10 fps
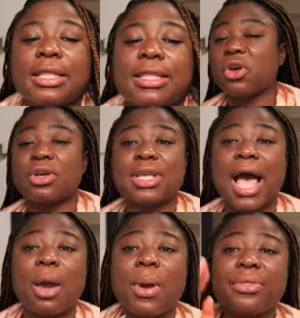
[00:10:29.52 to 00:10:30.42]
because
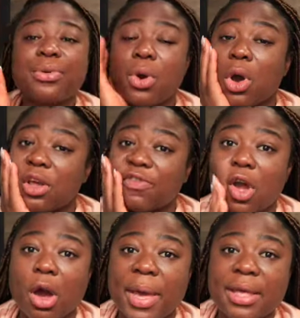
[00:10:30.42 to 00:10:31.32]
I went through all of the
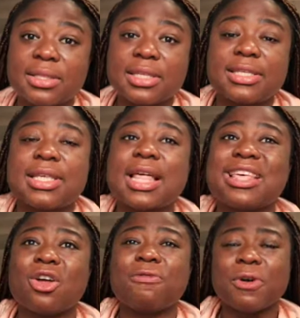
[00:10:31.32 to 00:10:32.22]
comments. It's either
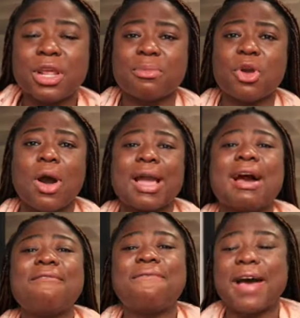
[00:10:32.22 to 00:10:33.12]
they're not following me or I
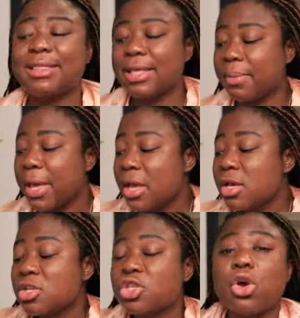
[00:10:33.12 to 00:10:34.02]
can't find them.
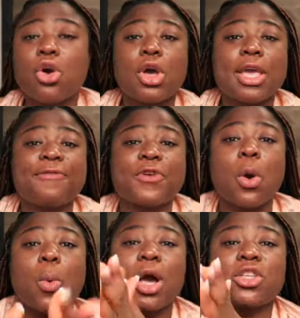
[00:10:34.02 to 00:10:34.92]
So if
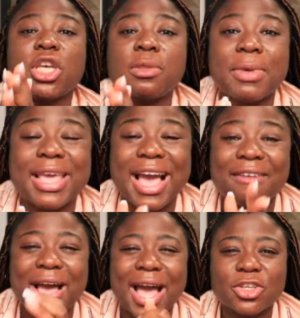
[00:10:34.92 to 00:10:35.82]
you're watching me,
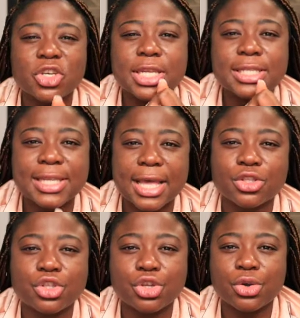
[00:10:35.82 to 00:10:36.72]
I've actually
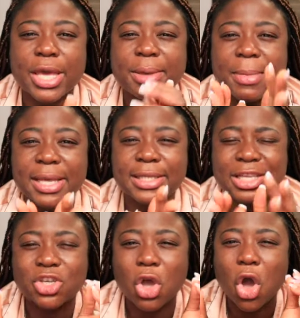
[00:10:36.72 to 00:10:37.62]
sent you a
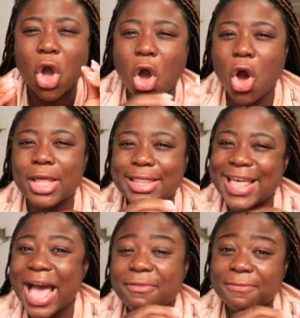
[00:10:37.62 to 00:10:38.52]
message on
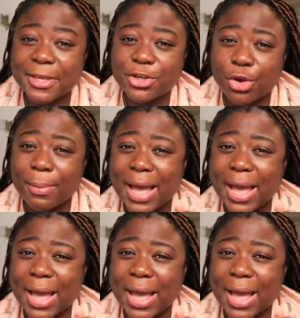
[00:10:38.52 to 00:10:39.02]
that video,